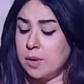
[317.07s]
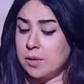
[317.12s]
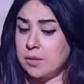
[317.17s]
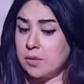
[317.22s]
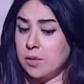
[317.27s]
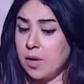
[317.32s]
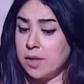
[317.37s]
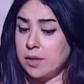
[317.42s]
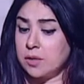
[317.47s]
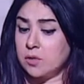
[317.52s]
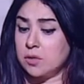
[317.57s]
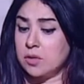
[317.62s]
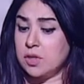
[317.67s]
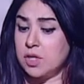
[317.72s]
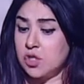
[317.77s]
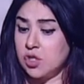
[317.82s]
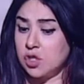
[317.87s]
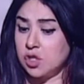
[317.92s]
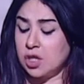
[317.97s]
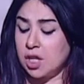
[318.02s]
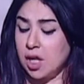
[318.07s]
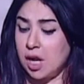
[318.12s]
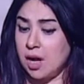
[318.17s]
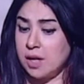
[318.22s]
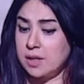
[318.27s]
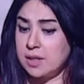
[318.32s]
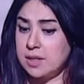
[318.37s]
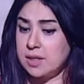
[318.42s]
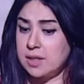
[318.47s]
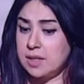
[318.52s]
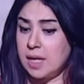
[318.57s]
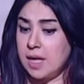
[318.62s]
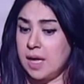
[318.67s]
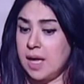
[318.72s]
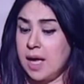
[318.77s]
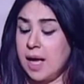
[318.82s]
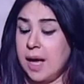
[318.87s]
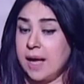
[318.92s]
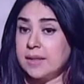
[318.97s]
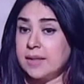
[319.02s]
trying to digitalize
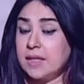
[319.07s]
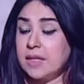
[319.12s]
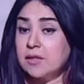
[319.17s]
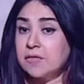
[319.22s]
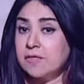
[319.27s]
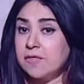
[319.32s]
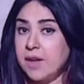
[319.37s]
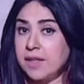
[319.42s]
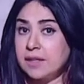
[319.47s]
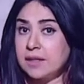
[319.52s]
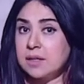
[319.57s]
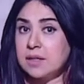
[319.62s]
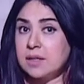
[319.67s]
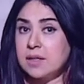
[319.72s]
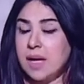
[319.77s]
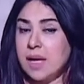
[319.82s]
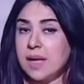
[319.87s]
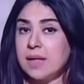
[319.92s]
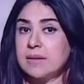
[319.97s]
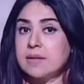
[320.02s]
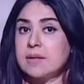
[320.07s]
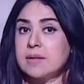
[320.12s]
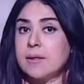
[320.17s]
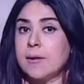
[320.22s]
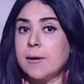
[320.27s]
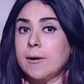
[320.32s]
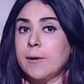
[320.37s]
and invent and